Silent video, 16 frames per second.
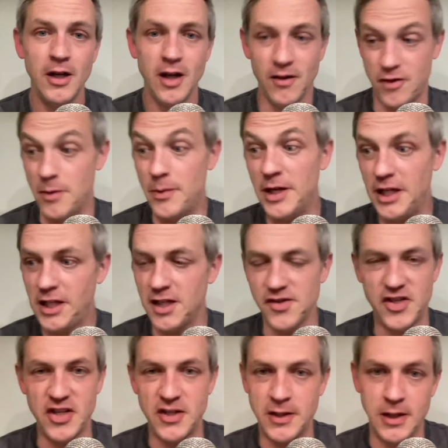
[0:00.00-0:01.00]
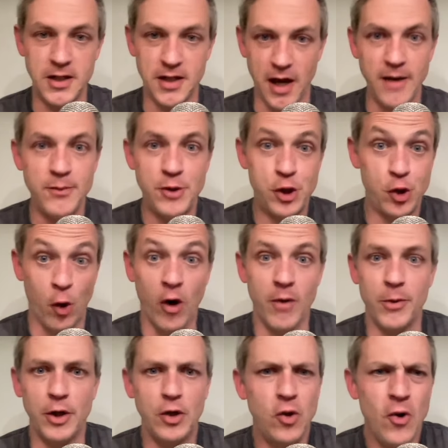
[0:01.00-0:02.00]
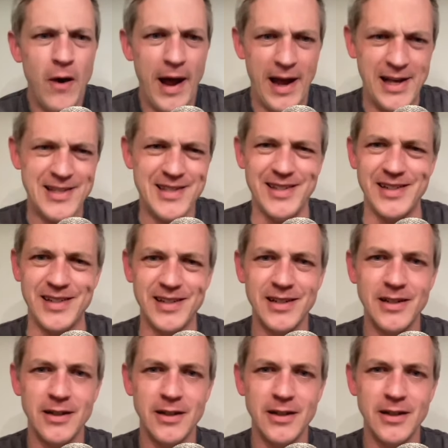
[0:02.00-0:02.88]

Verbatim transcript: Have they been inconsistent at times? Sure, but who hasn't?